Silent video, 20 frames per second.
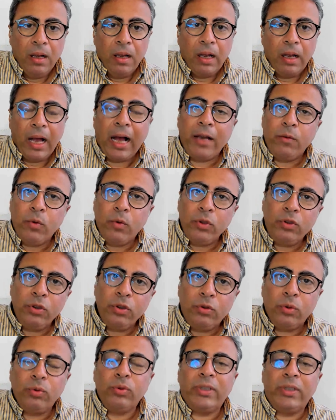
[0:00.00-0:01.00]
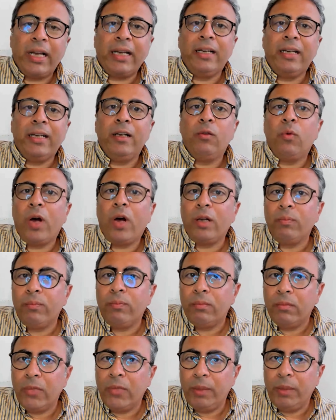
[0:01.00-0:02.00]
I wanted to tackle
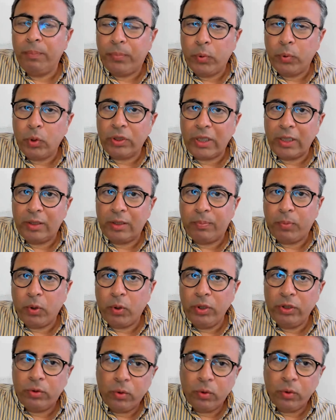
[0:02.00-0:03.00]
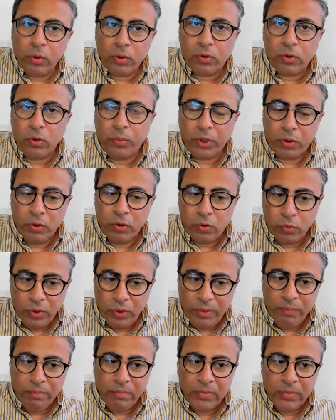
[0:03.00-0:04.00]
one important point also because
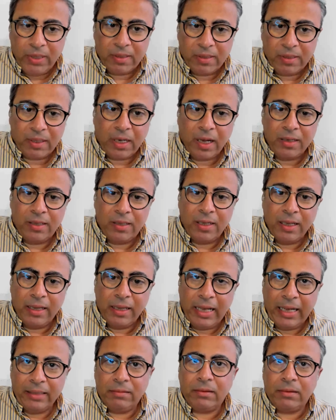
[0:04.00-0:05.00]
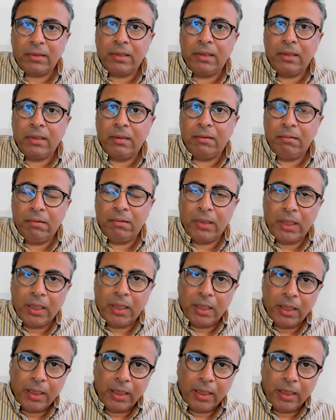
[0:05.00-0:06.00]
we discussed that
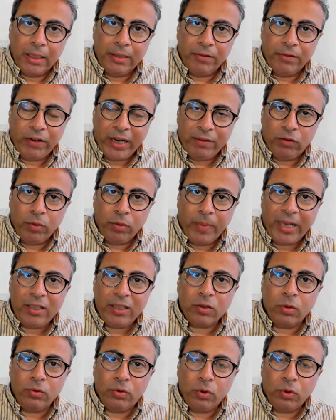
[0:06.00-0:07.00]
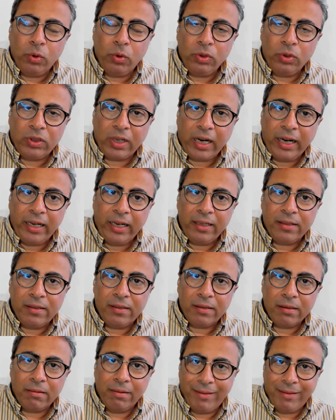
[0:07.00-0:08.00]
in randomized control
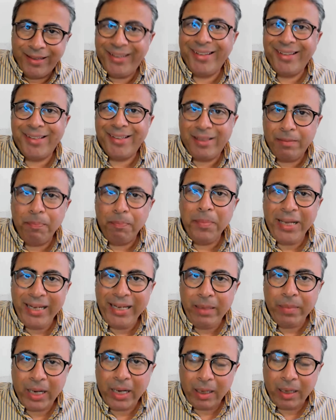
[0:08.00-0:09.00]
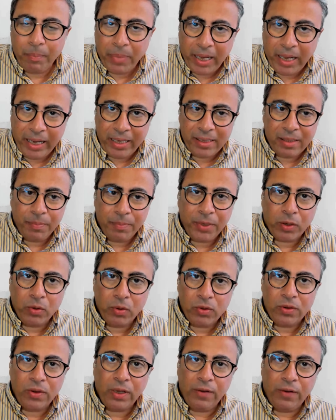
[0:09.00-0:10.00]
trials, there is minimal bias
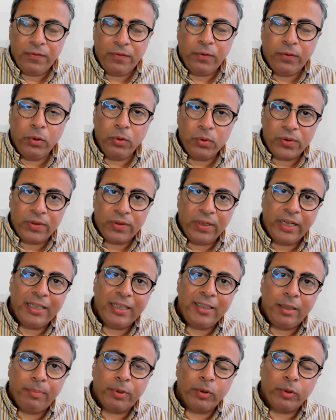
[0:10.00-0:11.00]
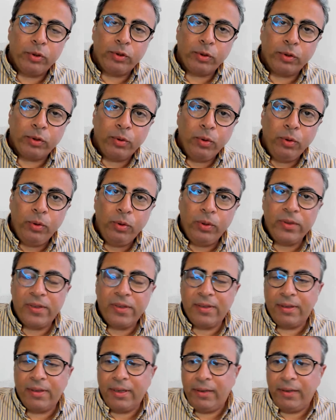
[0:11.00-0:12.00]
because they follow strict
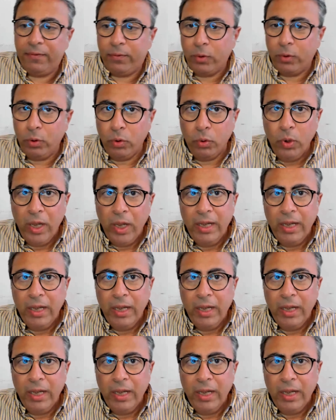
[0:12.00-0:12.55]
protocols, they follow